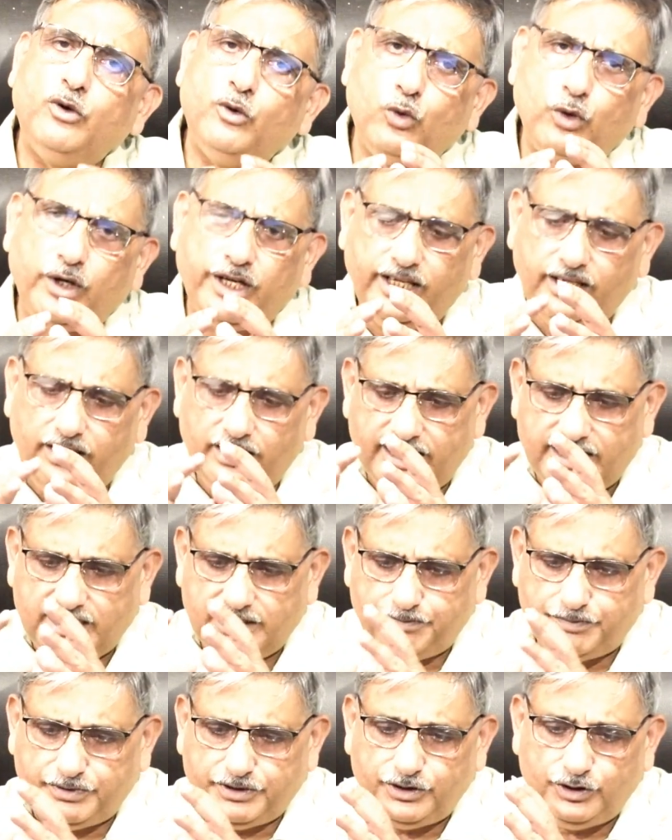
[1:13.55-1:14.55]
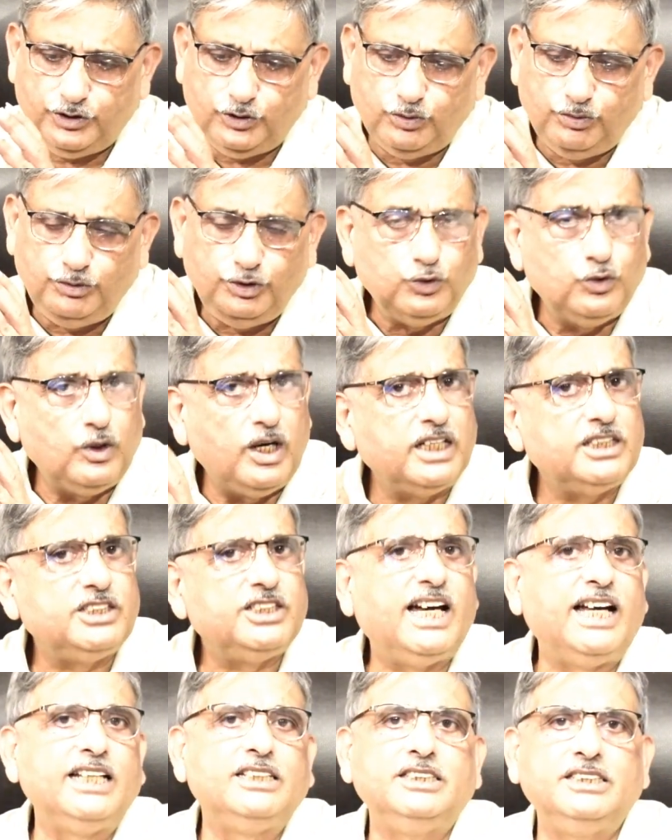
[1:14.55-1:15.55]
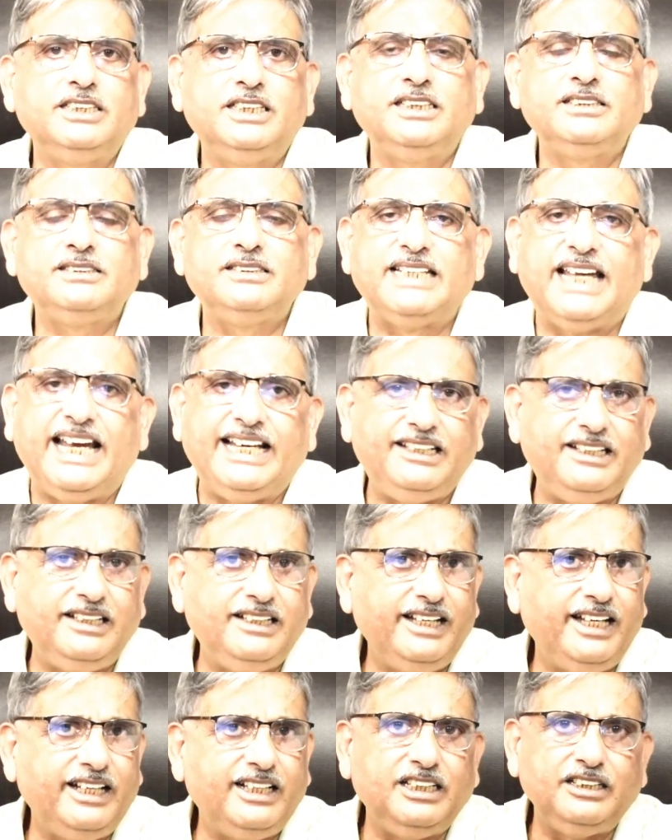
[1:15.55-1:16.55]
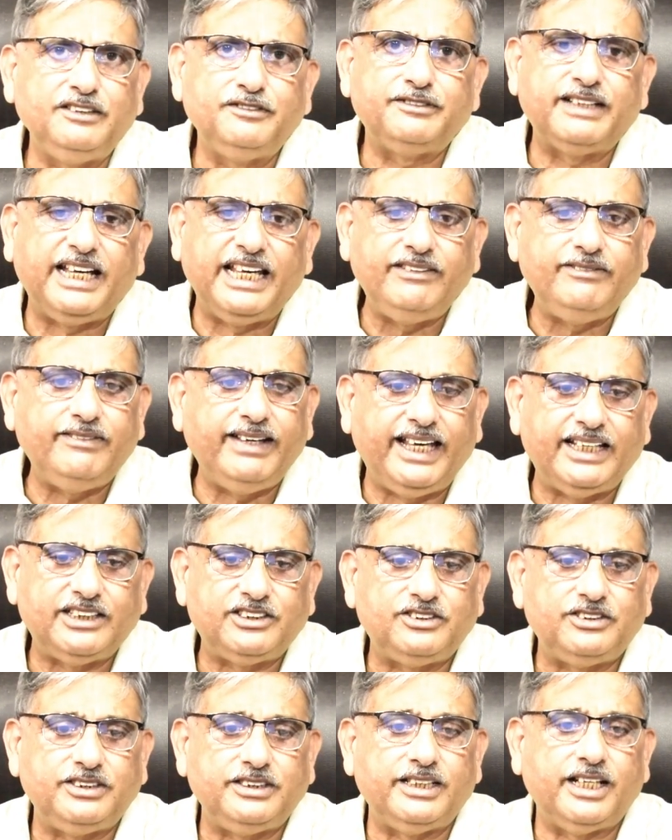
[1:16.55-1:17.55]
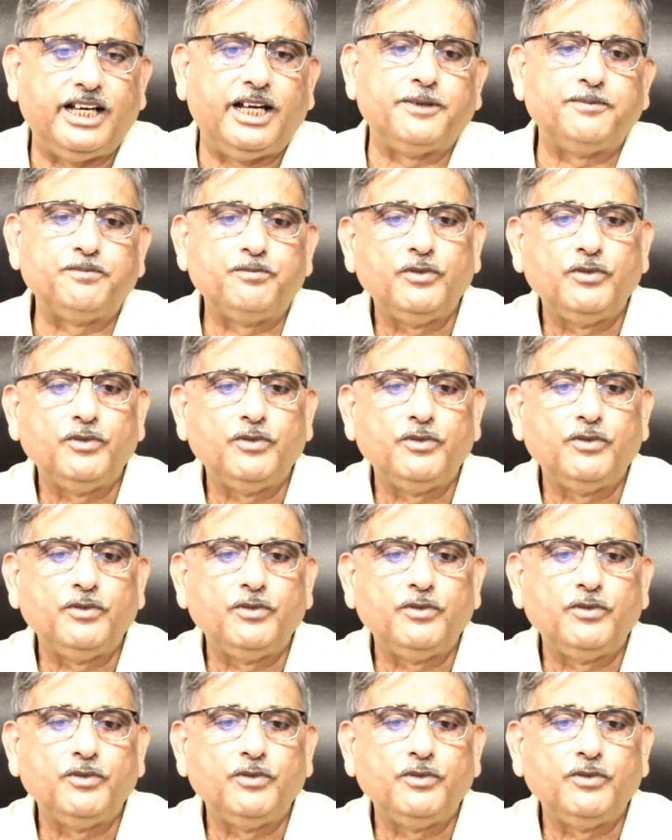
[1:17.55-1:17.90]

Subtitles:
okay, let's presume you are charging us 1985 STR.